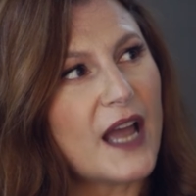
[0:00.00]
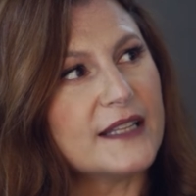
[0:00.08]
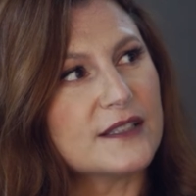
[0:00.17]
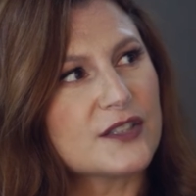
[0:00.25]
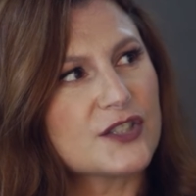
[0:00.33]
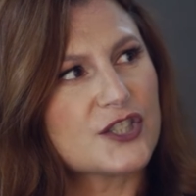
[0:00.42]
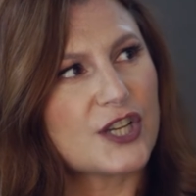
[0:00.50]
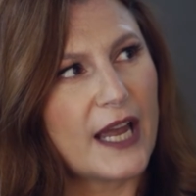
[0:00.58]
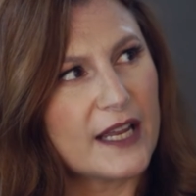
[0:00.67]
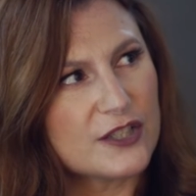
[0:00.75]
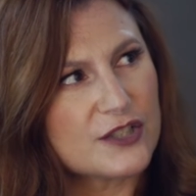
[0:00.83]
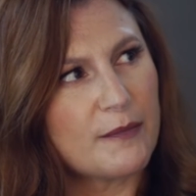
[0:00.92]
it's
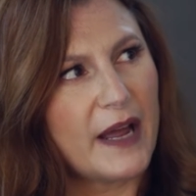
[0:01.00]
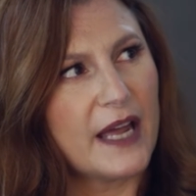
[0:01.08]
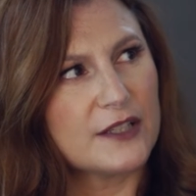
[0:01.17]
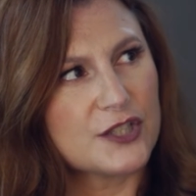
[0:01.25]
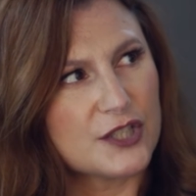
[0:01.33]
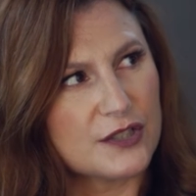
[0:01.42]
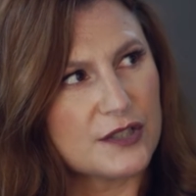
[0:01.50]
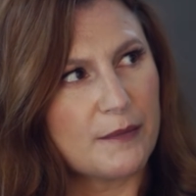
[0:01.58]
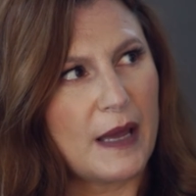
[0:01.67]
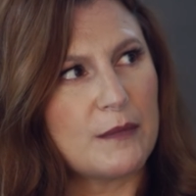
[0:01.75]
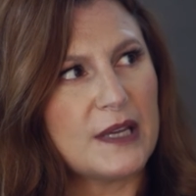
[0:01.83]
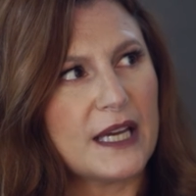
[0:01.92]
changed my attitude to
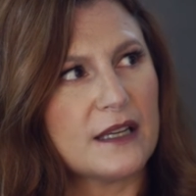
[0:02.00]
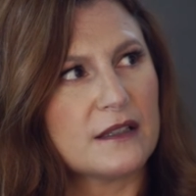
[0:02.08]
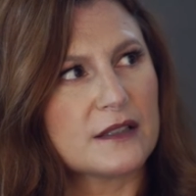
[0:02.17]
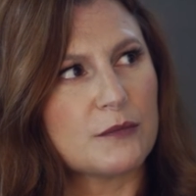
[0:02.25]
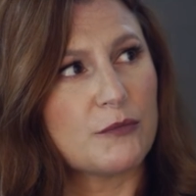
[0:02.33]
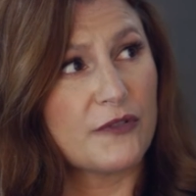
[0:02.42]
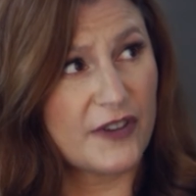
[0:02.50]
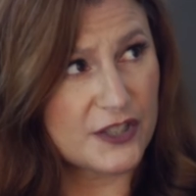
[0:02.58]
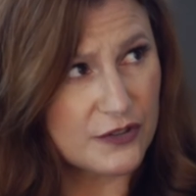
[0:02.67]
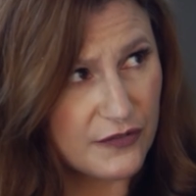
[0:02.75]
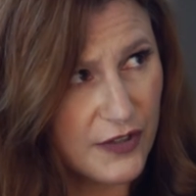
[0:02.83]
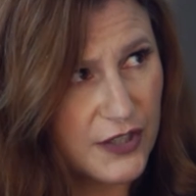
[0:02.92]
maybe getting some
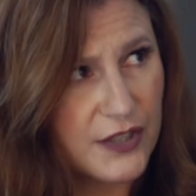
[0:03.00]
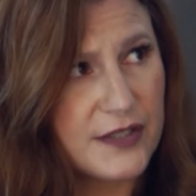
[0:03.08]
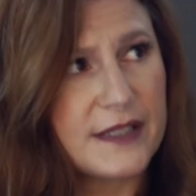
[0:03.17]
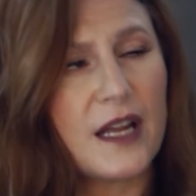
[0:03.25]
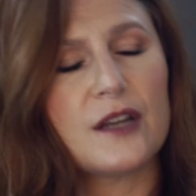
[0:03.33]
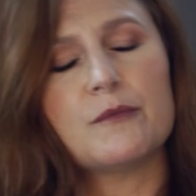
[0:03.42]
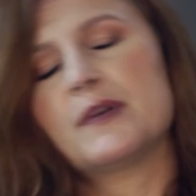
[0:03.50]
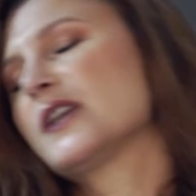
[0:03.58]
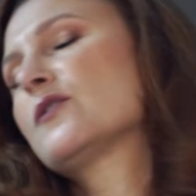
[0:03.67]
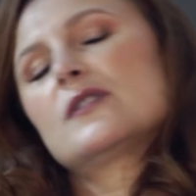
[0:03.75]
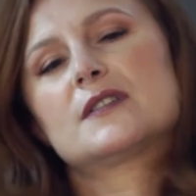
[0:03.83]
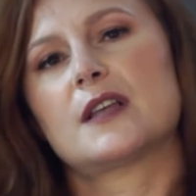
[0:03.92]
professional photos done
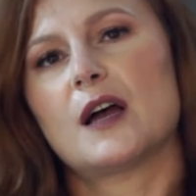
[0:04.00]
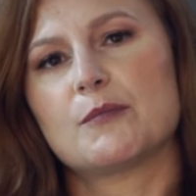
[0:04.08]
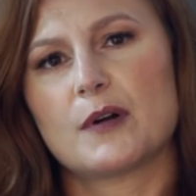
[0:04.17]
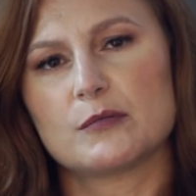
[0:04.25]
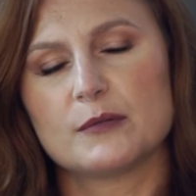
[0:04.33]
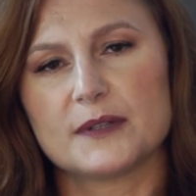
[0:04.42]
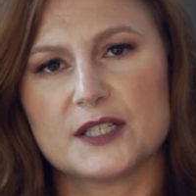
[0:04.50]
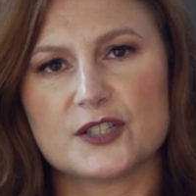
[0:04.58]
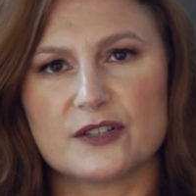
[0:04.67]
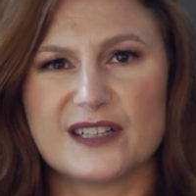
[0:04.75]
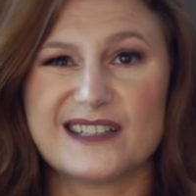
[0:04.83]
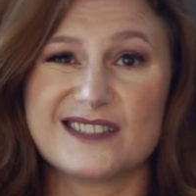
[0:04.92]
because I probably
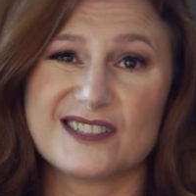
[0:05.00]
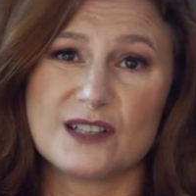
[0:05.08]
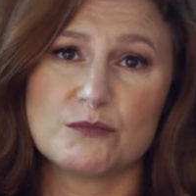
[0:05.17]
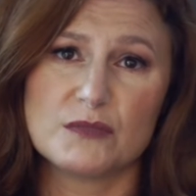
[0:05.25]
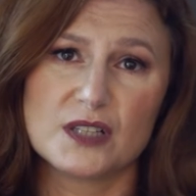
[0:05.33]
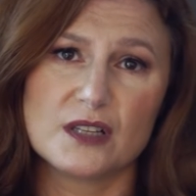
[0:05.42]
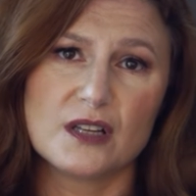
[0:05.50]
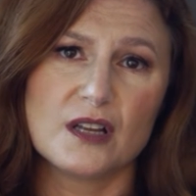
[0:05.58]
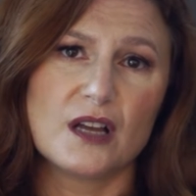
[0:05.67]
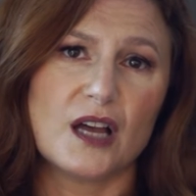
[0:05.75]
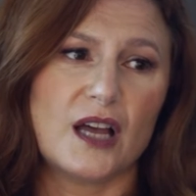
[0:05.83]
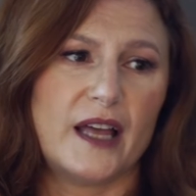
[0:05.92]
do need some
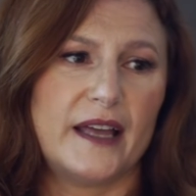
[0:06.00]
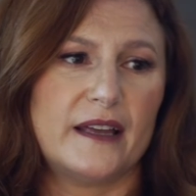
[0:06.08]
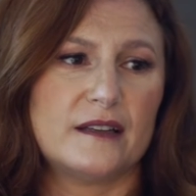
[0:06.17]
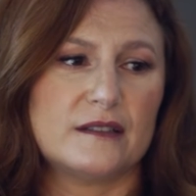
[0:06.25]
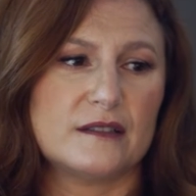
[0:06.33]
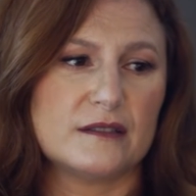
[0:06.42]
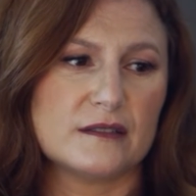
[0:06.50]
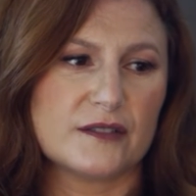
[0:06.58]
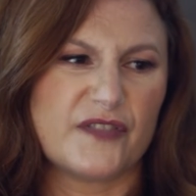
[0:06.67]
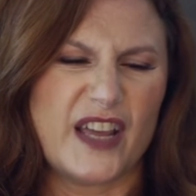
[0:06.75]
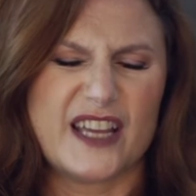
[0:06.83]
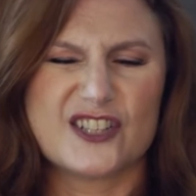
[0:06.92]
and
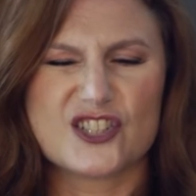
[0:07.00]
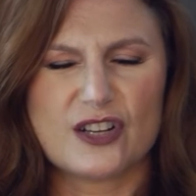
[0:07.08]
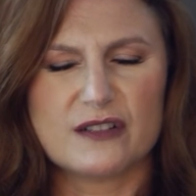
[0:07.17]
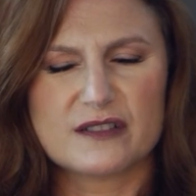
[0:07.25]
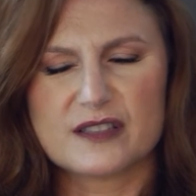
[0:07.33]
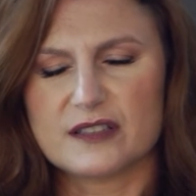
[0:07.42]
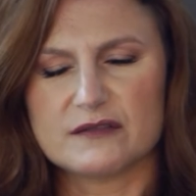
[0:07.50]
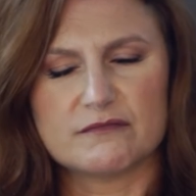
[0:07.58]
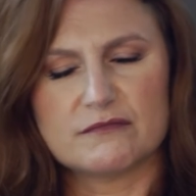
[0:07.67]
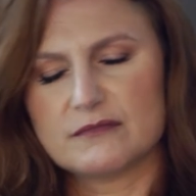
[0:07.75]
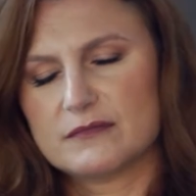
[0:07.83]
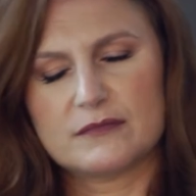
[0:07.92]
for headshots
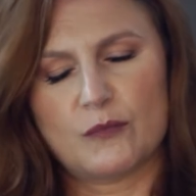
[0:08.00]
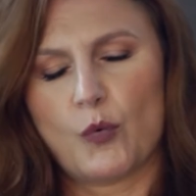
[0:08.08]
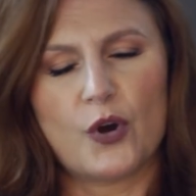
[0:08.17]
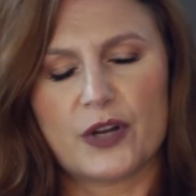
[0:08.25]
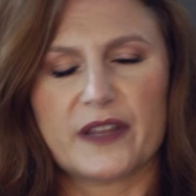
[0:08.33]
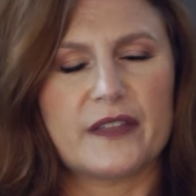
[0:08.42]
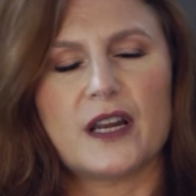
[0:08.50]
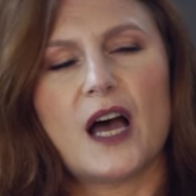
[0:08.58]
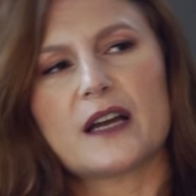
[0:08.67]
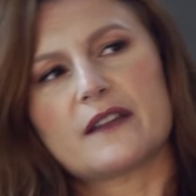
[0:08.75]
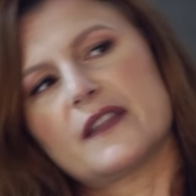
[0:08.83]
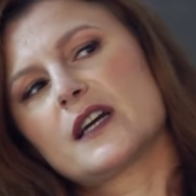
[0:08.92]
and work and the
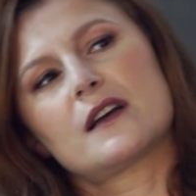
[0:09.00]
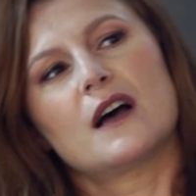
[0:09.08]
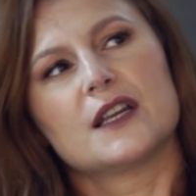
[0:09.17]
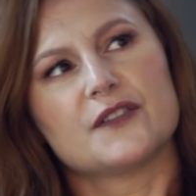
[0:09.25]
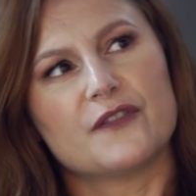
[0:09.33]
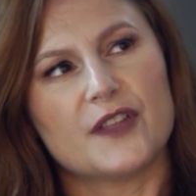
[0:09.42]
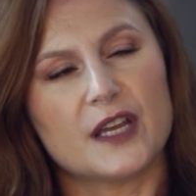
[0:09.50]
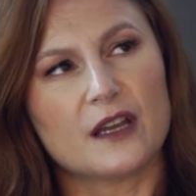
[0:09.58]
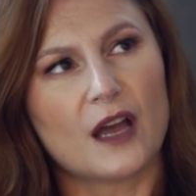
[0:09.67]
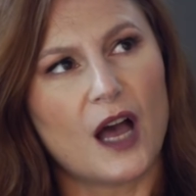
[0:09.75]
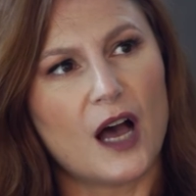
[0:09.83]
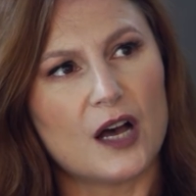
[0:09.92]
like and that kind of
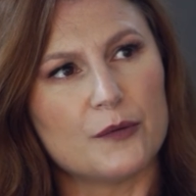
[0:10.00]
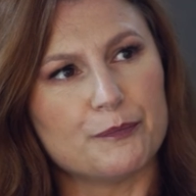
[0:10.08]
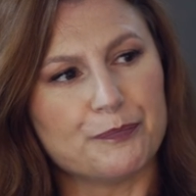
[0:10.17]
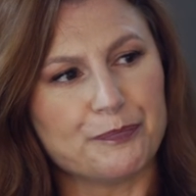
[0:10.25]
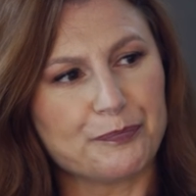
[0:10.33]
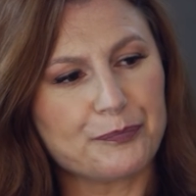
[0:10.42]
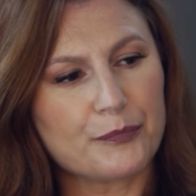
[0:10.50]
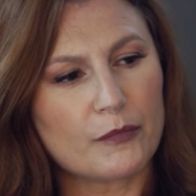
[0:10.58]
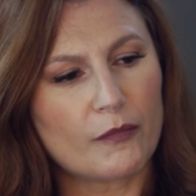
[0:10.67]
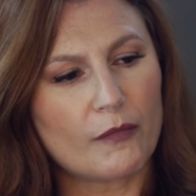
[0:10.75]
thing. Um,